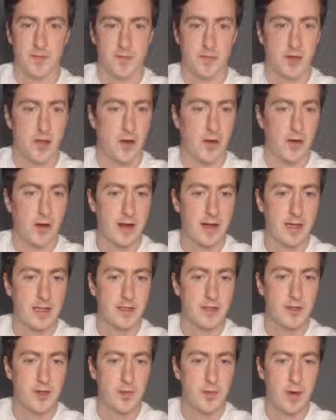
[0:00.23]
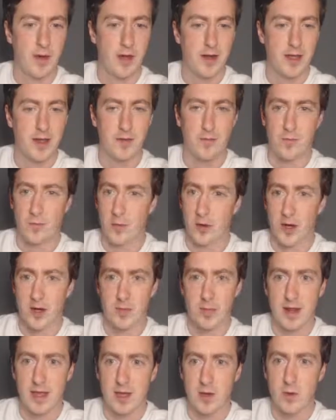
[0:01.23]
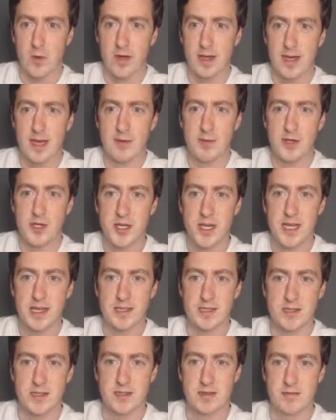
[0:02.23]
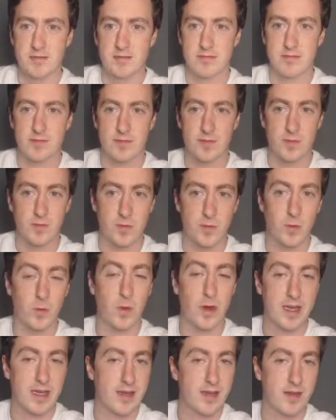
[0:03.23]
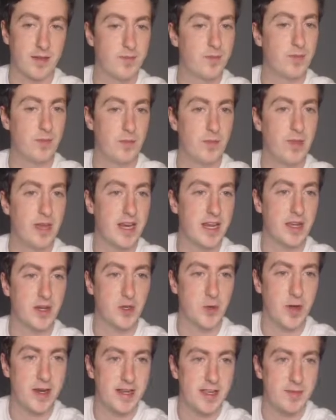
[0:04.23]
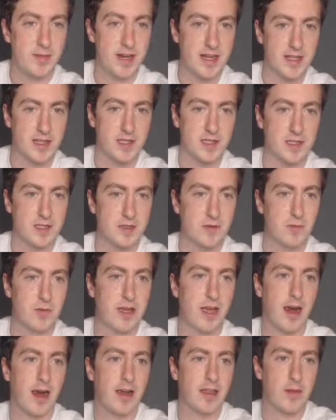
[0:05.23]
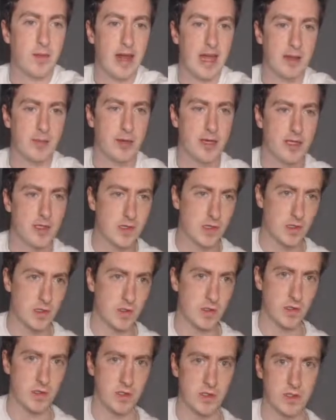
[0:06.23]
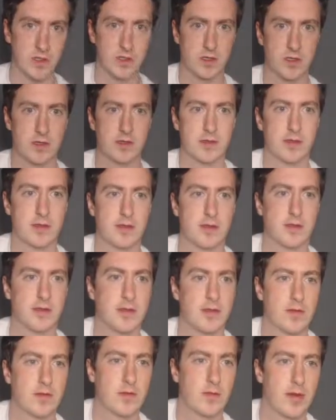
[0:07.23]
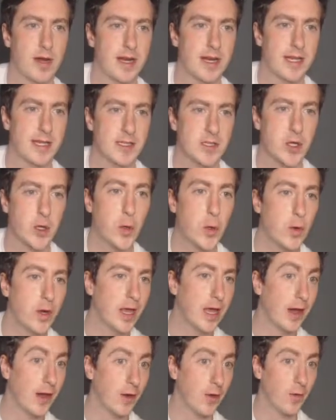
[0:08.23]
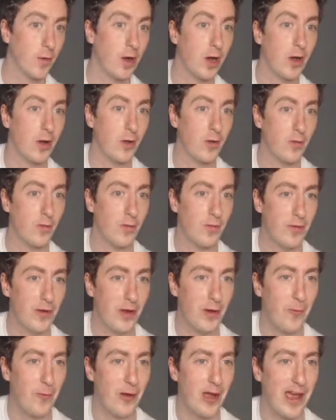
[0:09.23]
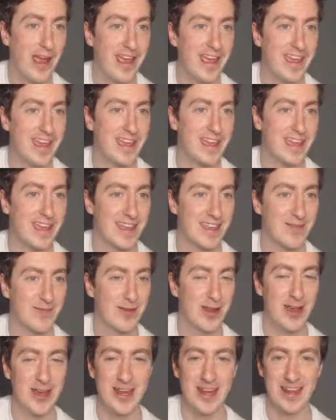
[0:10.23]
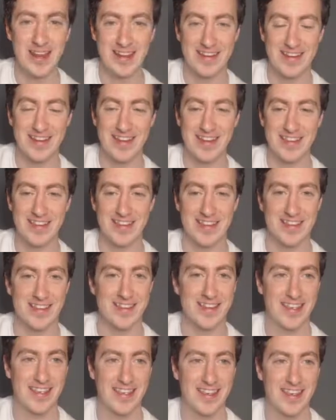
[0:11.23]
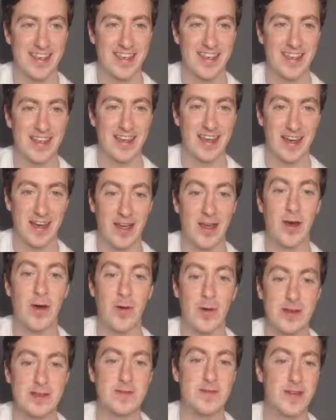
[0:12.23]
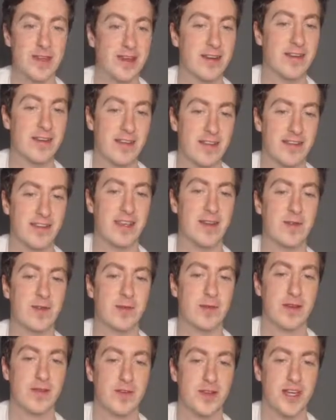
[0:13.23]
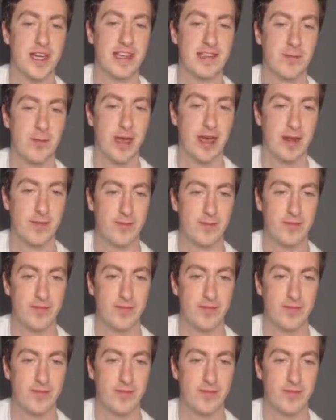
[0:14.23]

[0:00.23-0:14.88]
Alright, let's jump on in. We're going to play a quick game of chess. Quick meaning 20 minutes. We are the Black Pieces. Playing against Coolio. Oh, no way! Jesus. I always figured he was a bit of a chess man.